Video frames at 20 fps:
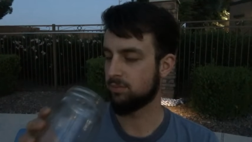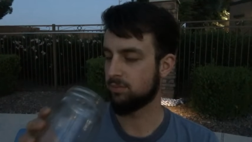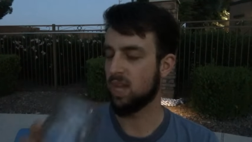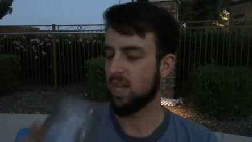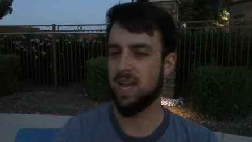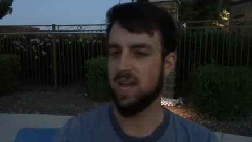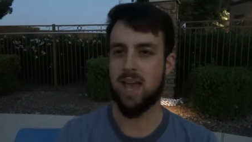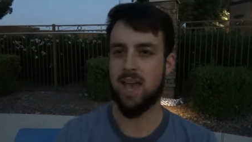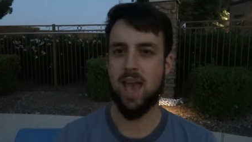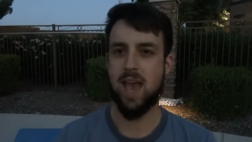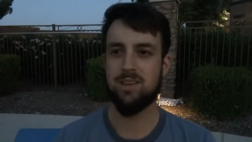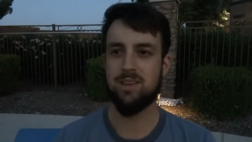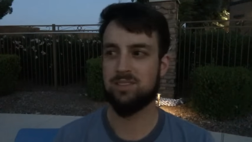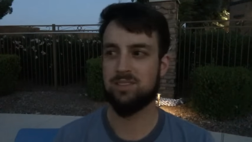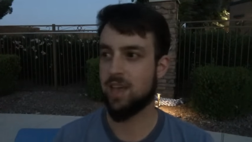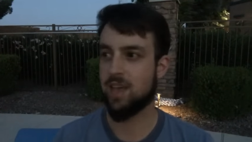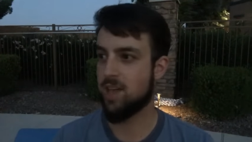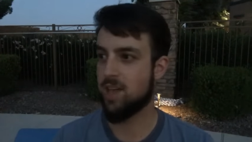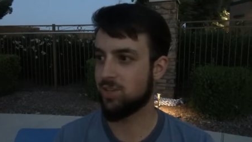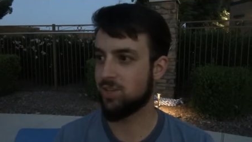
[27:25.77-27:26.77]
it has
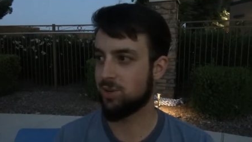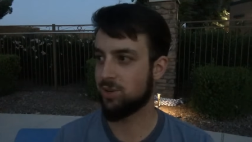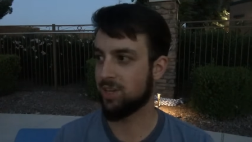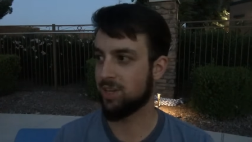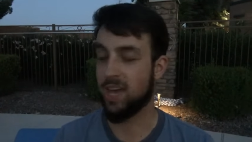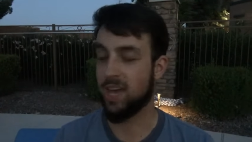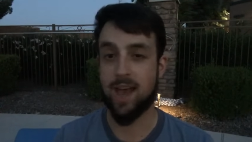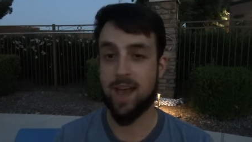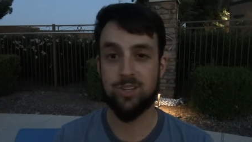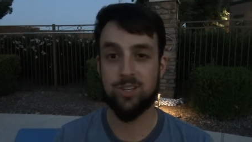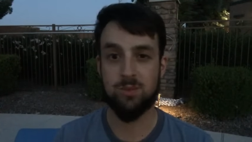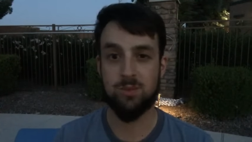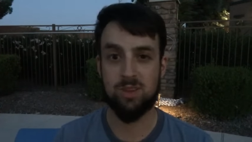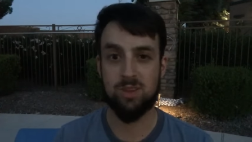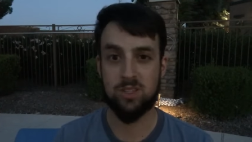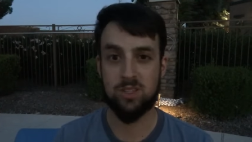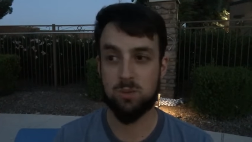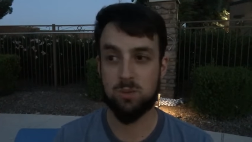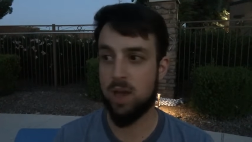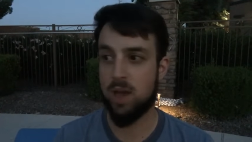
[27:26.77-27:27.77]
that sort of
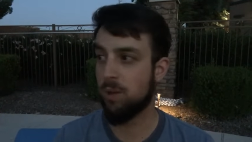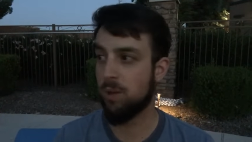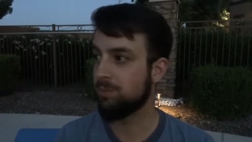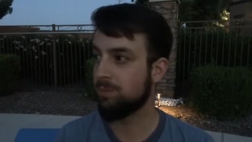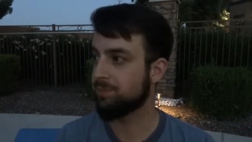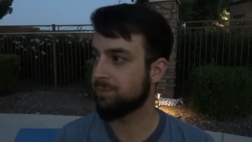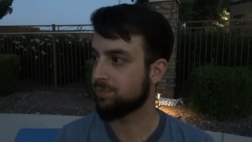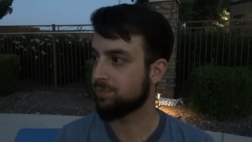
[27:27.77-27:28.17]
ketchupy smell